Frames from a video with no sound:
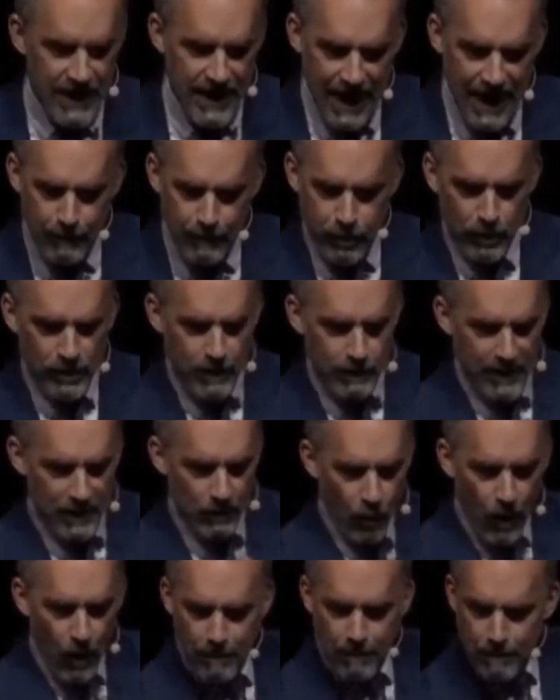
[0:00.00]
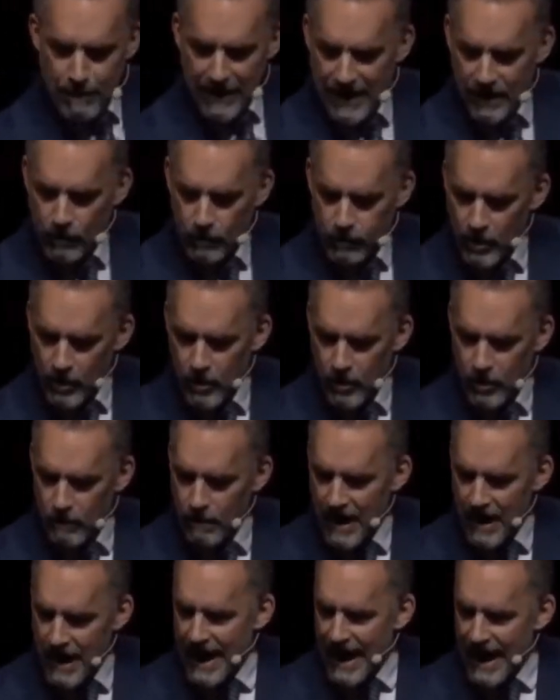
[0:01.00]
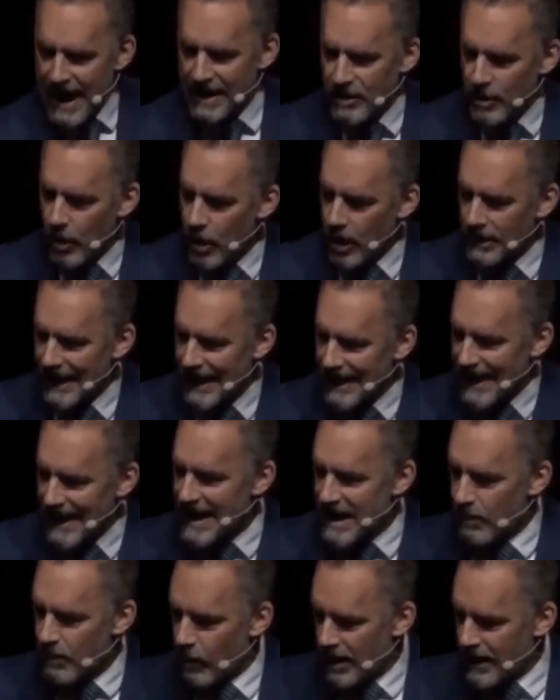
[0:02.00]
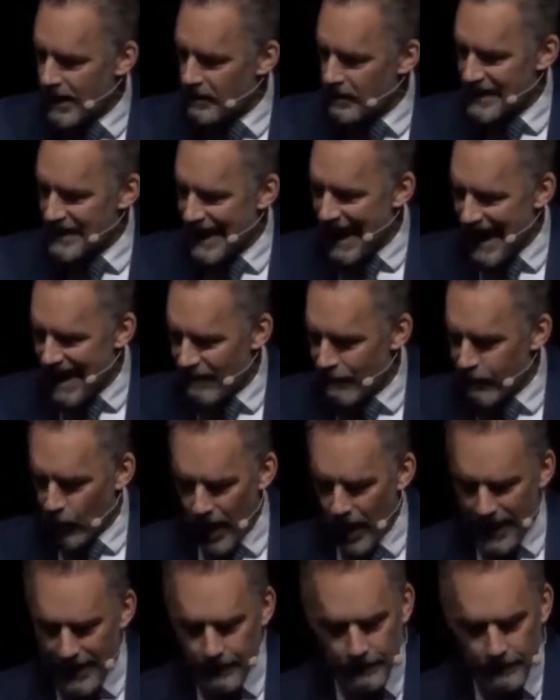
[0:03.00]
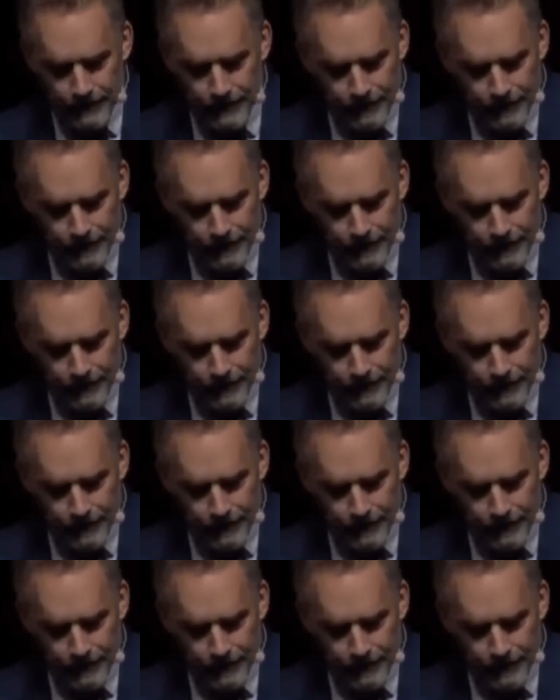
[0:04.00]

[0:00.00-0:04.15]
and put them in one big room and not let anyone else have one.